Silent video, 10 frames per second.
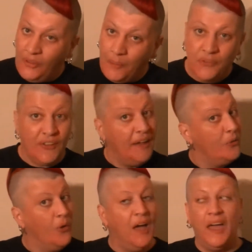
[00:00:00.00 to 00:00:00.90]
Let me tell
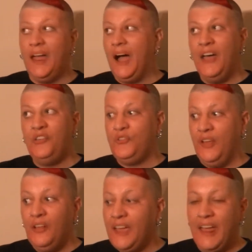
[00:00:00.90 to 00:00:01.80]
you what, I
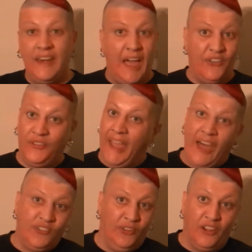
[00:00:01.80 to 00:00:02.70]
still get
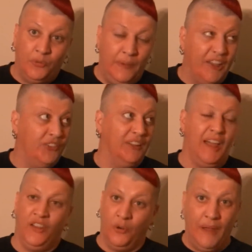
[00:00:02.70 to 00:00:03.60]
nasty-ass looks because of the
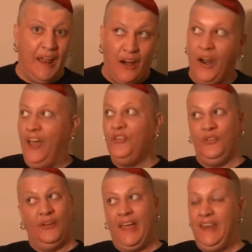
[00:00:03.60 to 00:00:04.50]
color of my hair. I
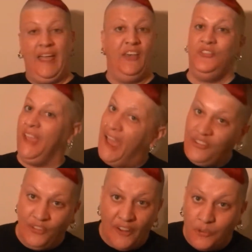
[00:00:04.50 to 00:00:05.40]
still get
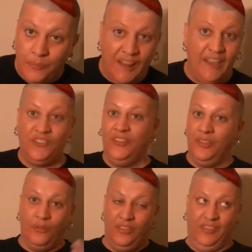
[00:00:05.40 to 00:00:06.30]
nasty-ass looks because of
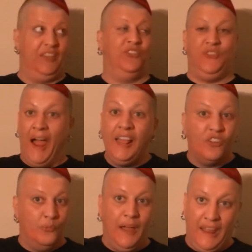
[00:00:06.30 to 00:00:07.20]
the style
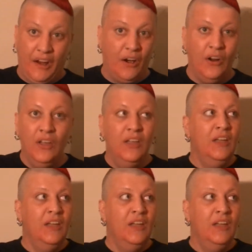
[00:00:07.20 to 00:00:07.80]
of my hair.